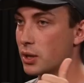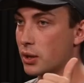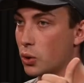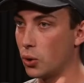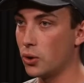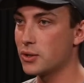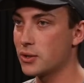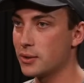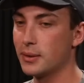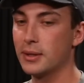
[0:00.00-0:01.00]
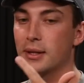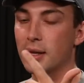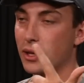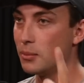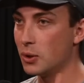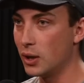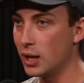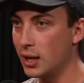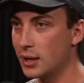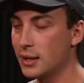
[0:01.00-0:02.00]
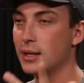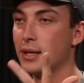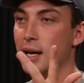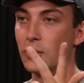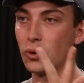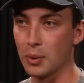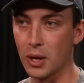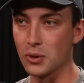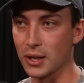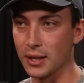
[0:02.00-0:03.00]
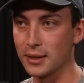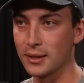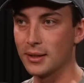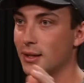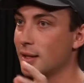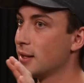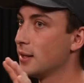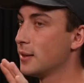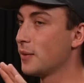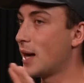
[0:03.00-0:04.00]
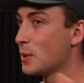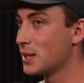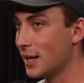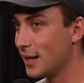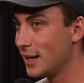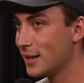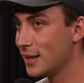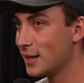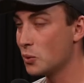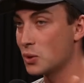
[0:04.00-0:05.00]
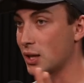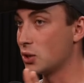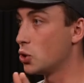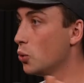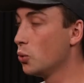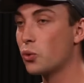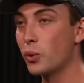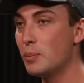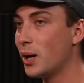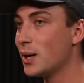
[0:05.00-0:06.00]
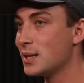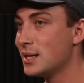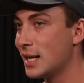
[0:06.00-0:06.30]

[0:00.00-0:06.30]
a course, a community, and group coaching. That was it. It was like a 2-3 person